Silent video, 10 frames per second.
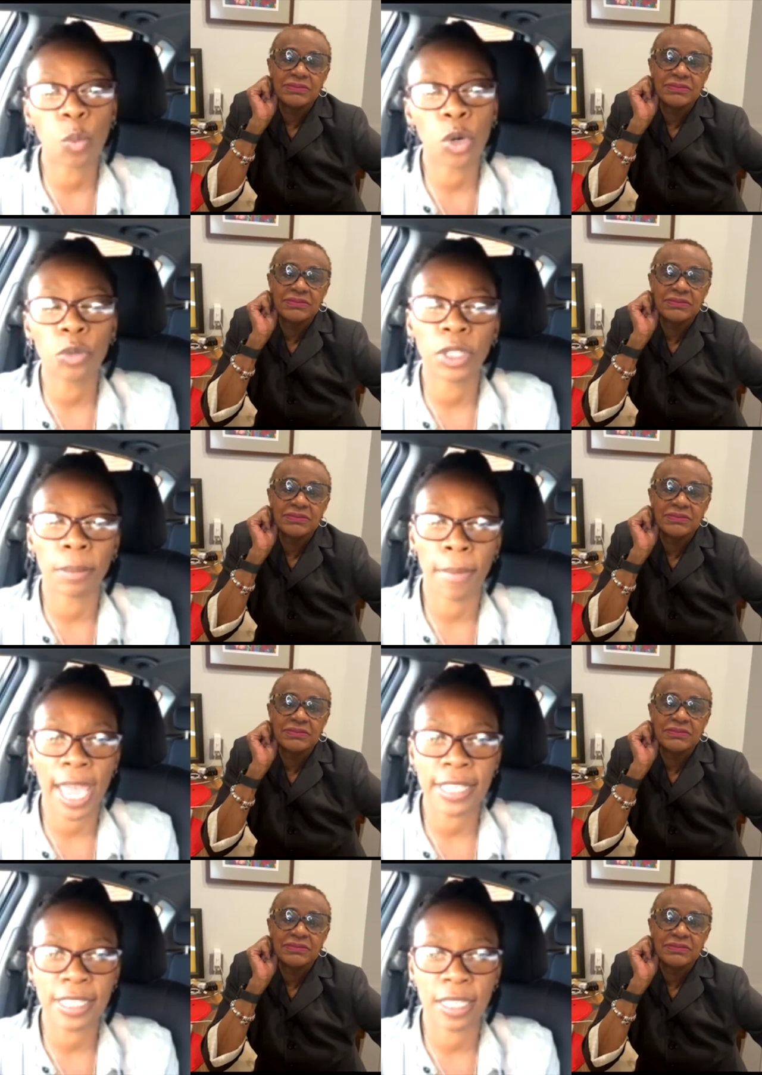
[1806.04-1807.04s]
Speaker 1: wounded
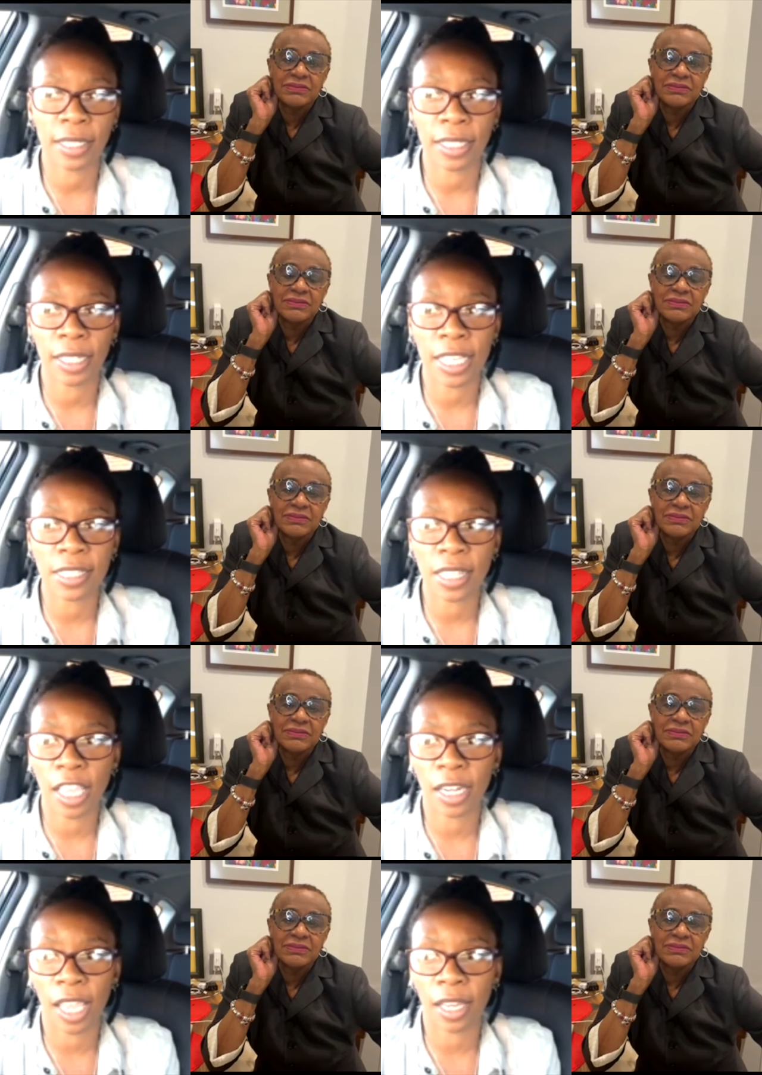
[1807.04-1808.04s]
masculine,
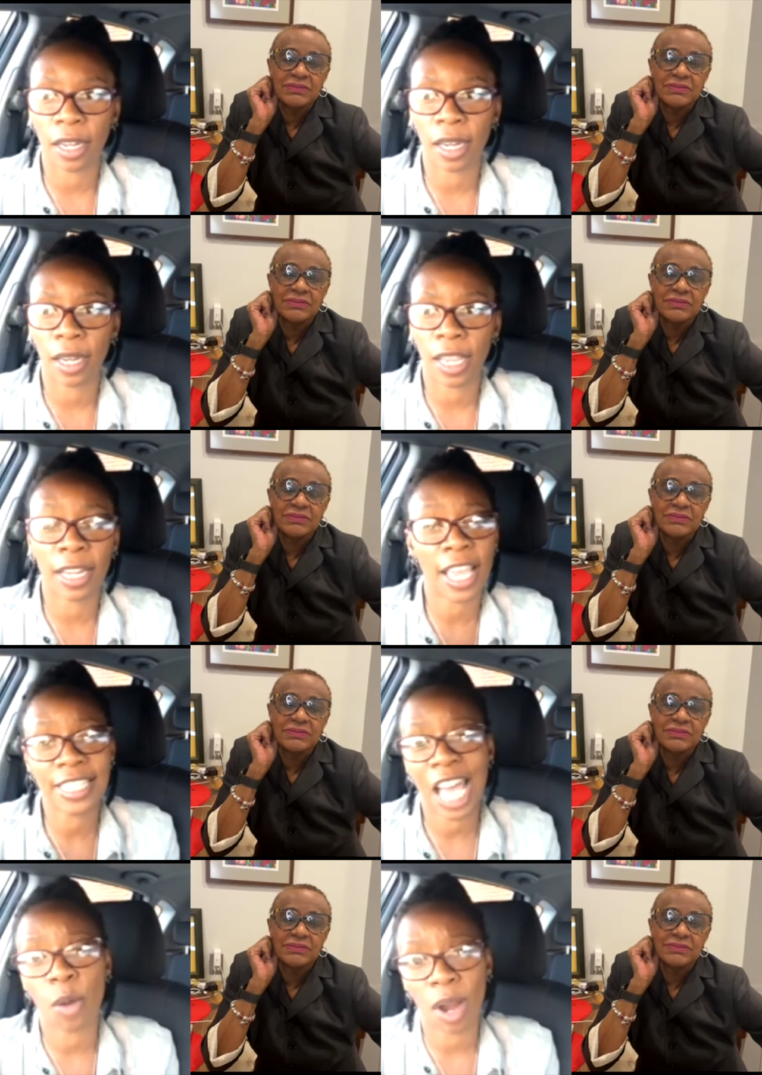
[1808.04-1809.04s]
and and and
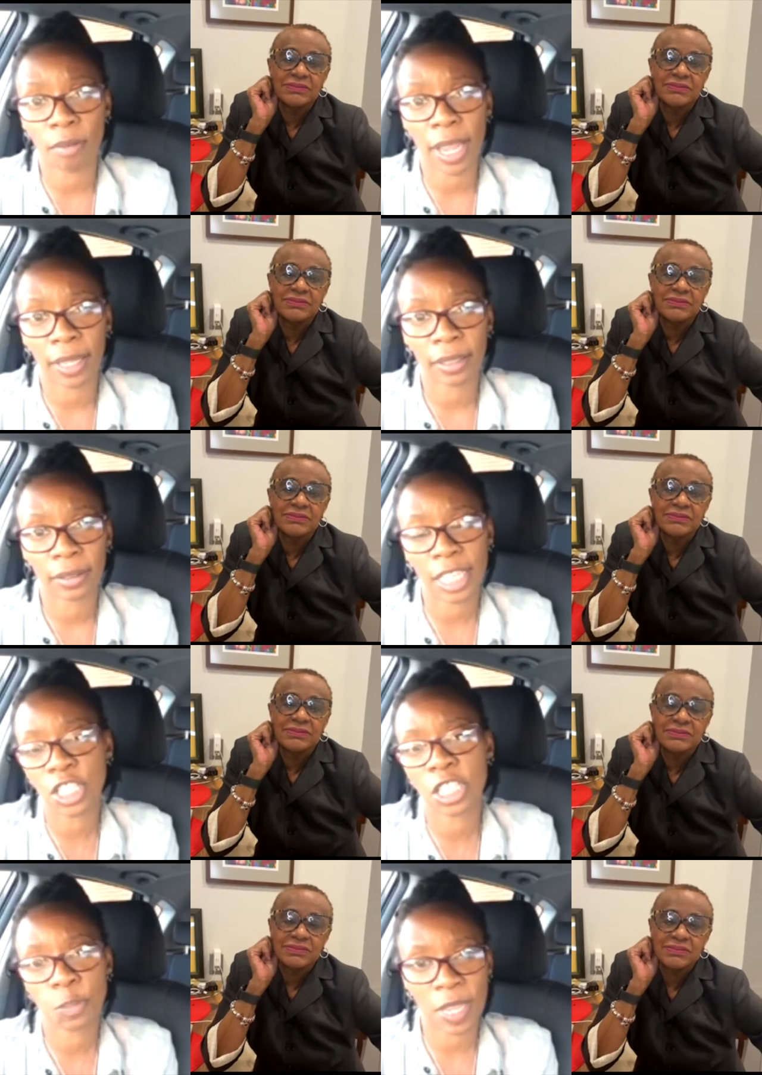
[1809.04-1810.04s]
that's how I write. That's
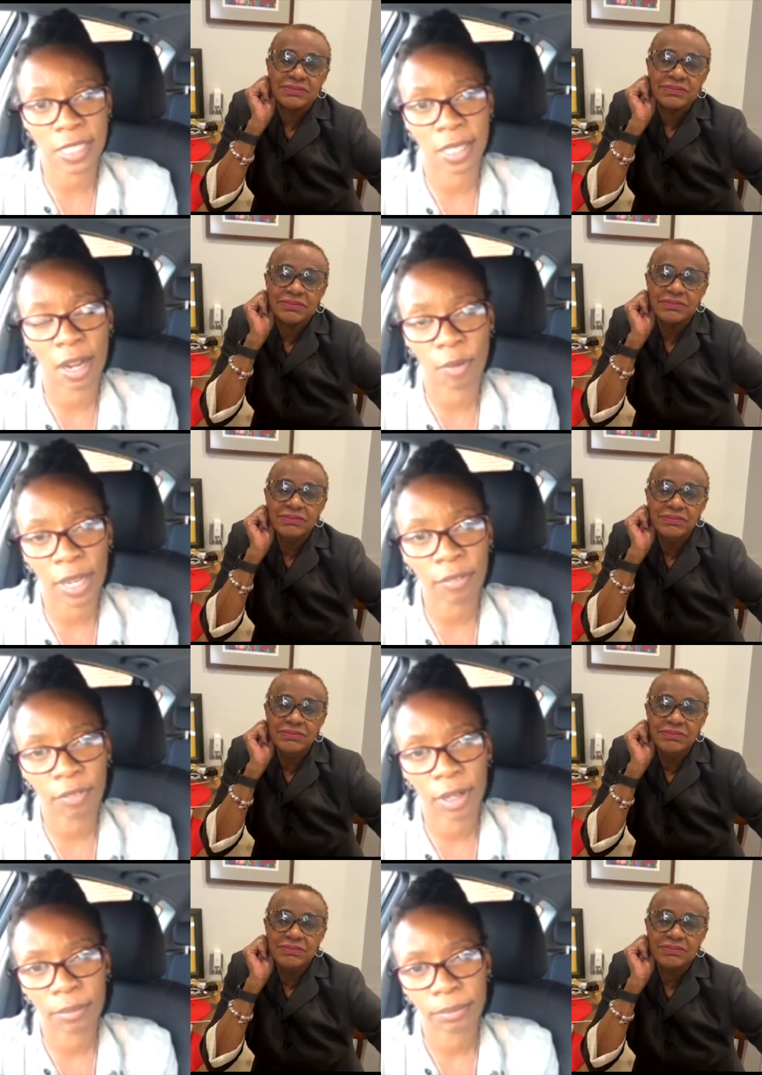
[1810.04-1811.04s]
the space that I write
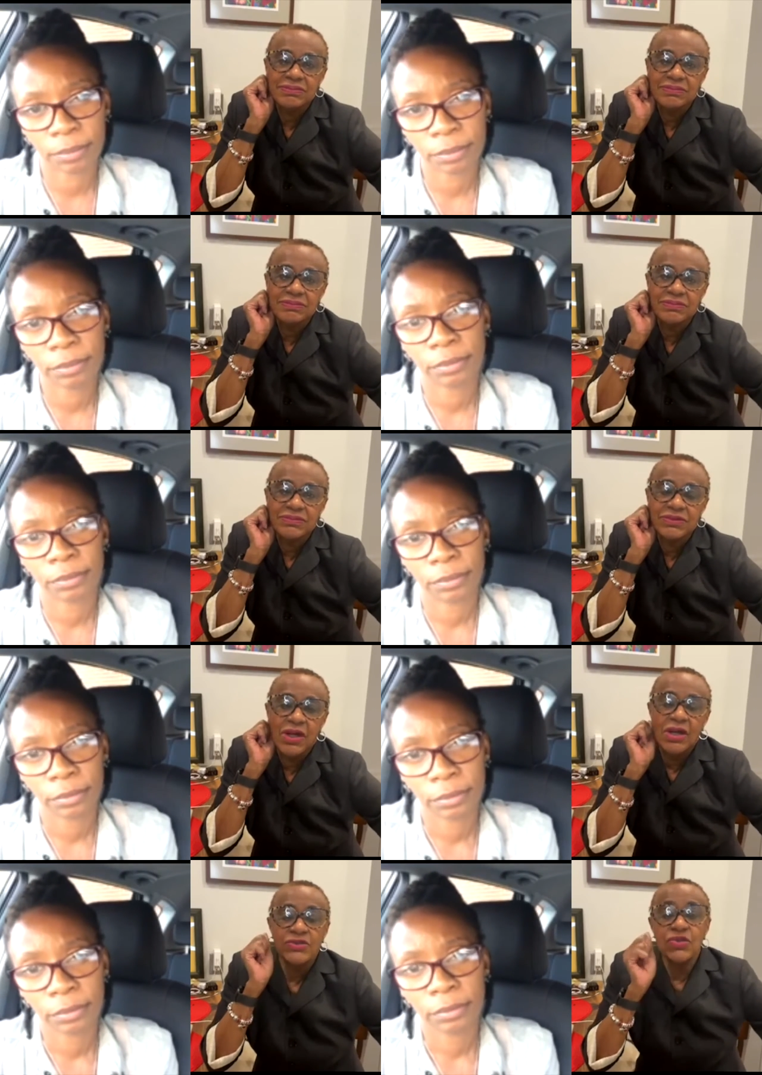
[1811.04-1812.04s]
from.
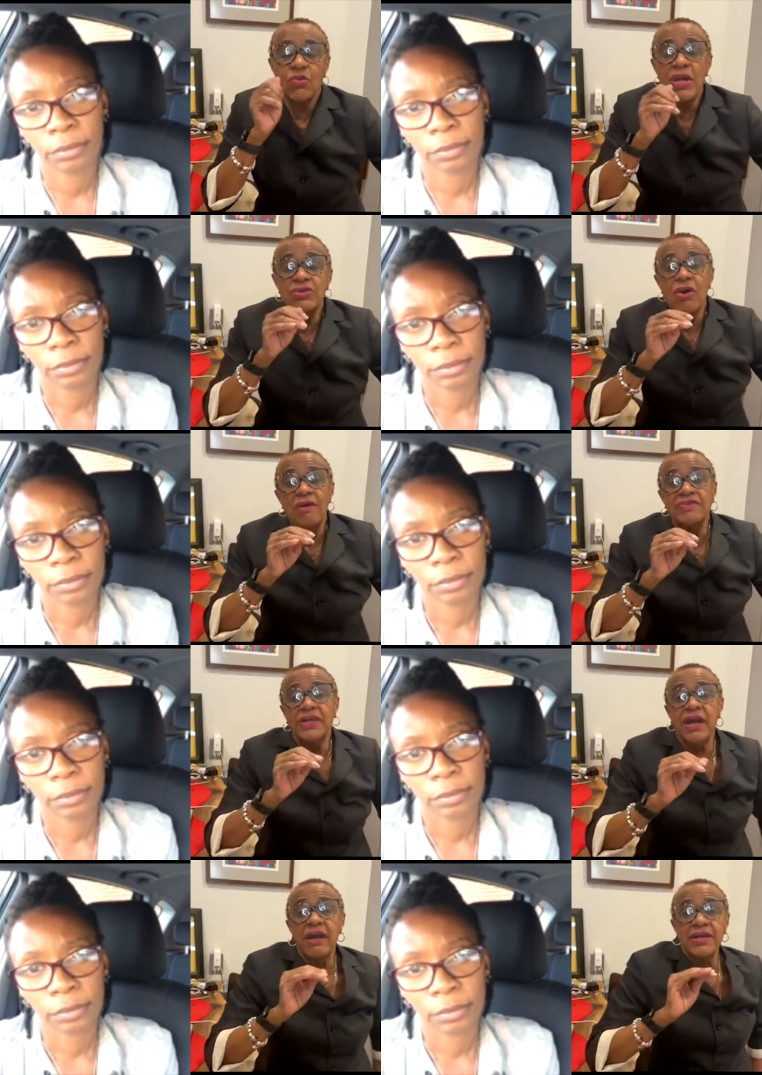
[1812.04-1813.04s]
Speaker 2: So when you have the
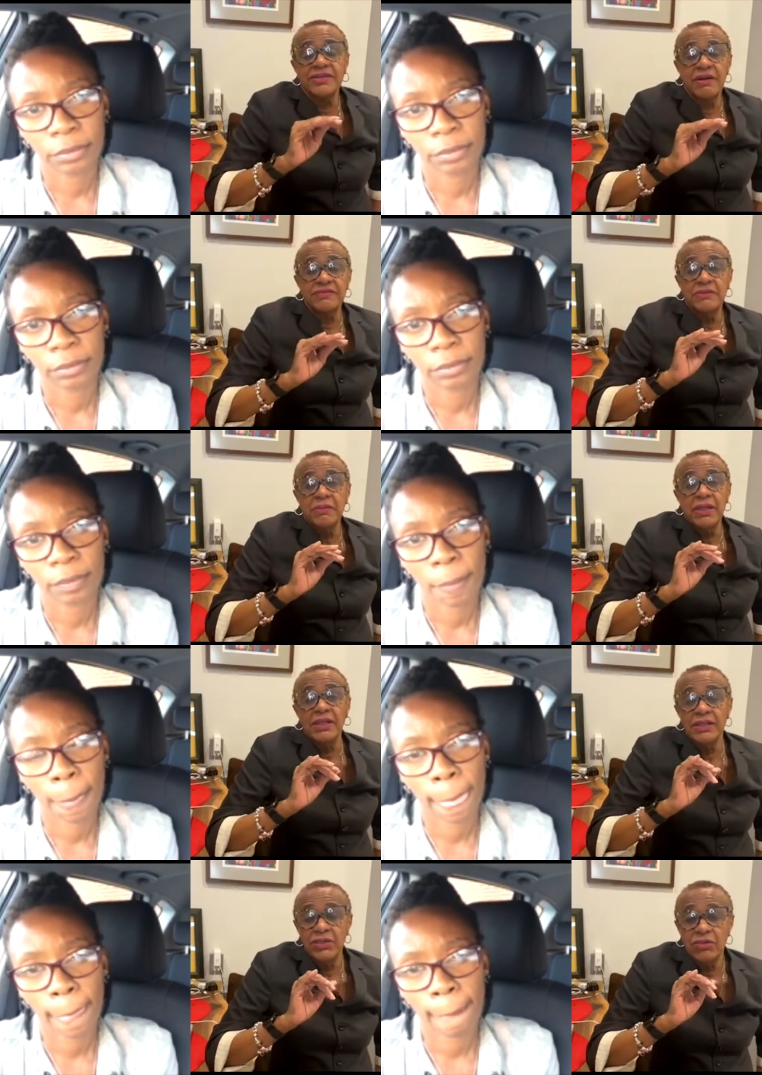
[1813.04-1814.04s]
character of the
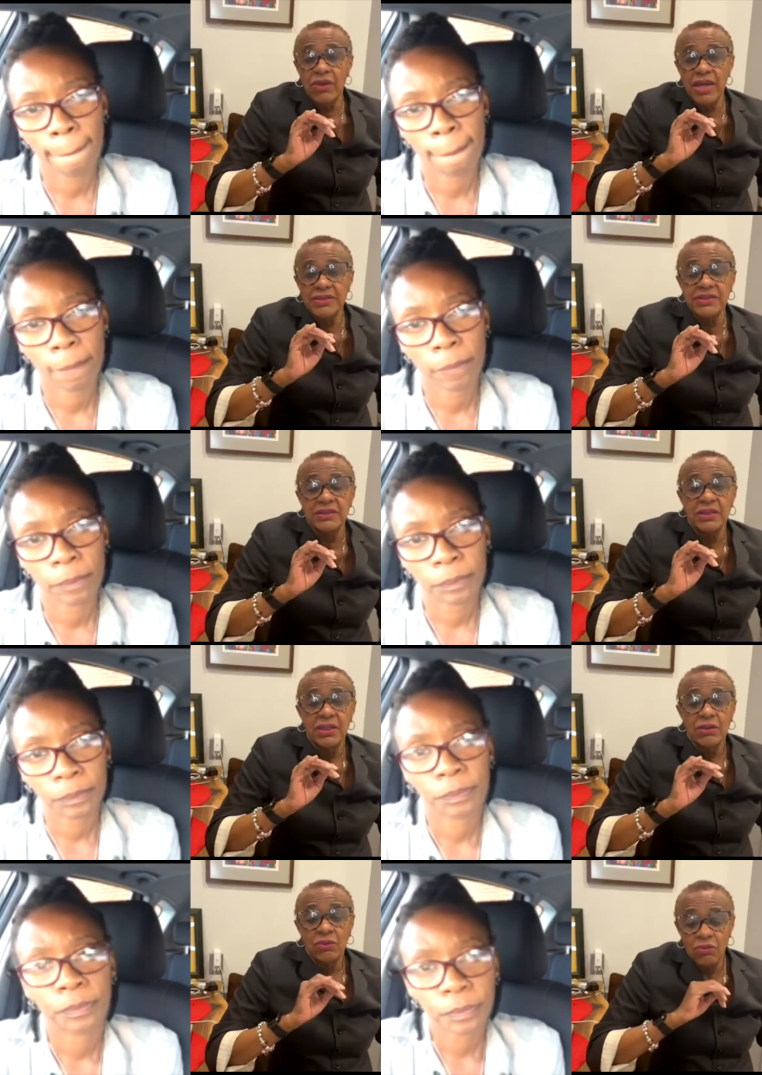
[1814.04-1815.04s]
male in your writing,
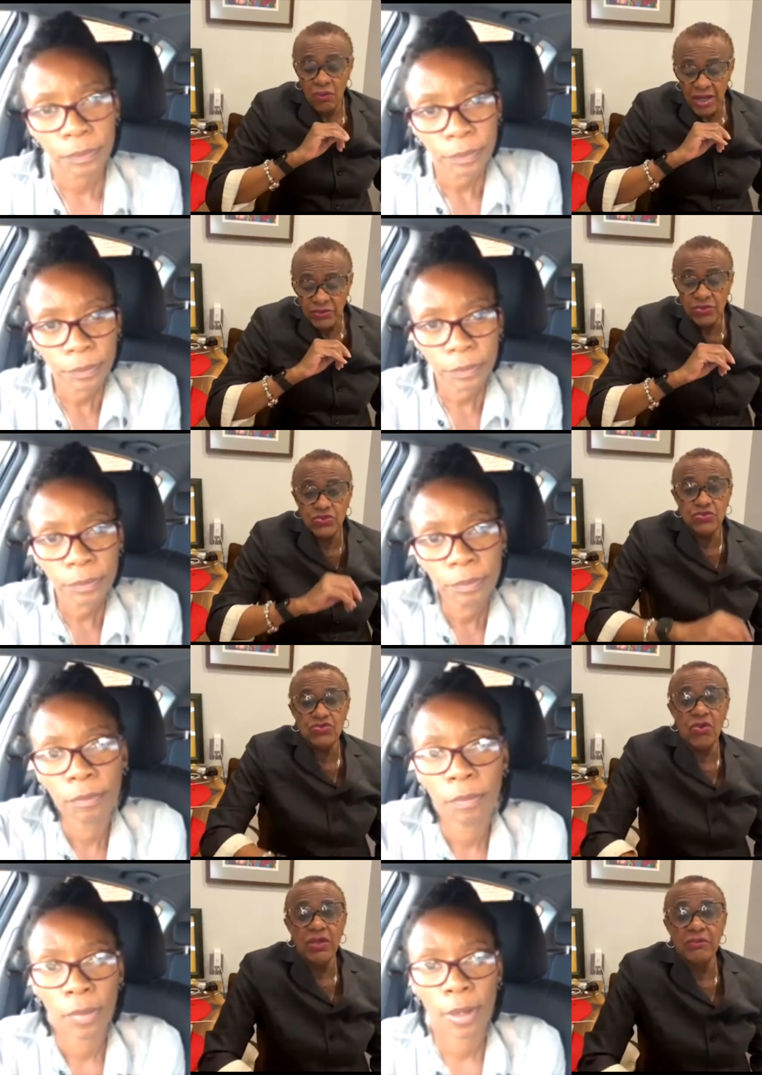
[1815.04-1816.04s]
why don't you
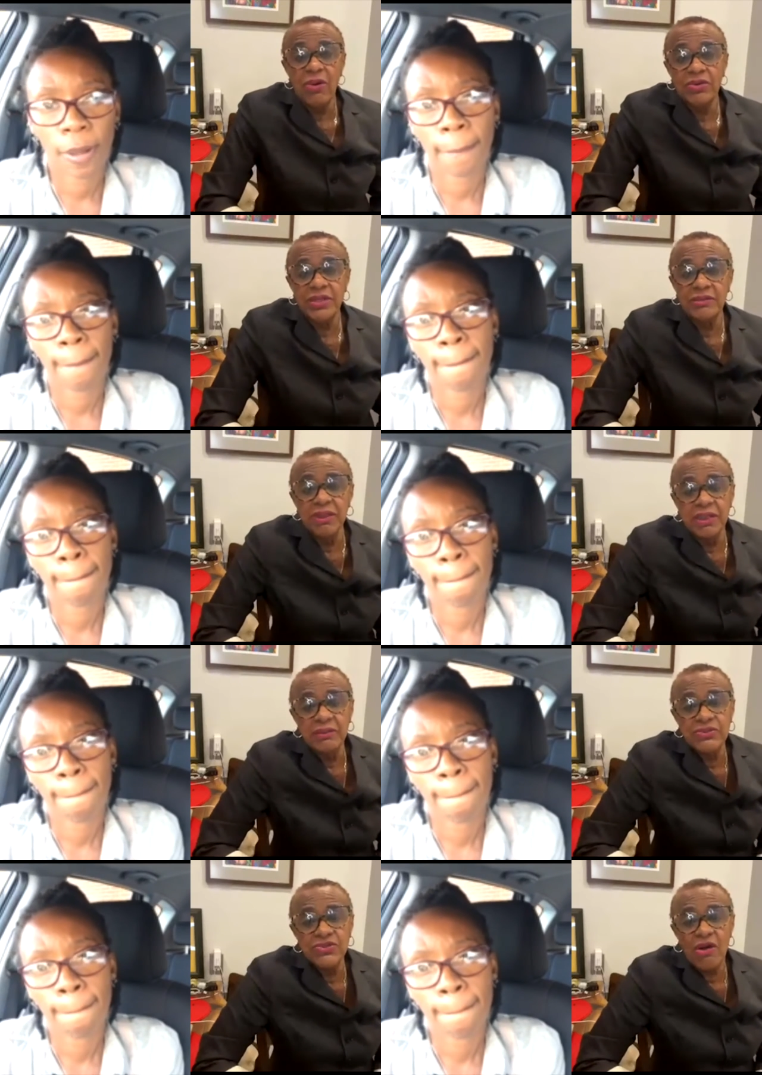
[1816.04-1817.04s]
draw him out and make
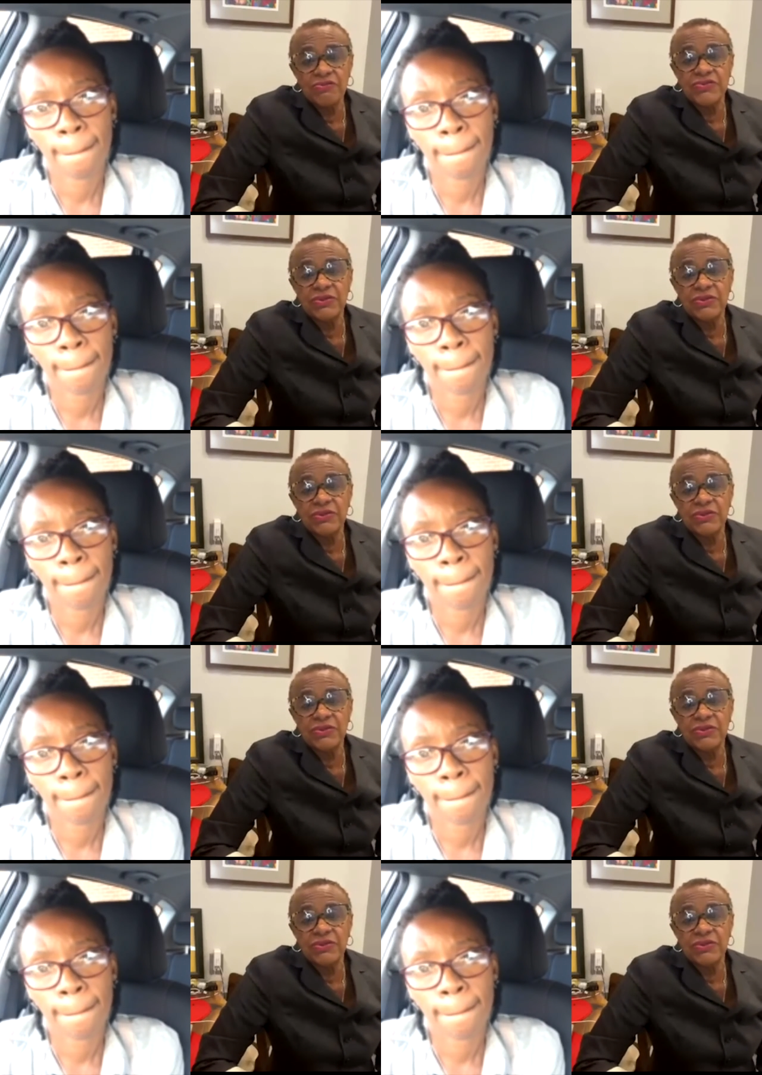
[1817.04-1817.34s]
him softer?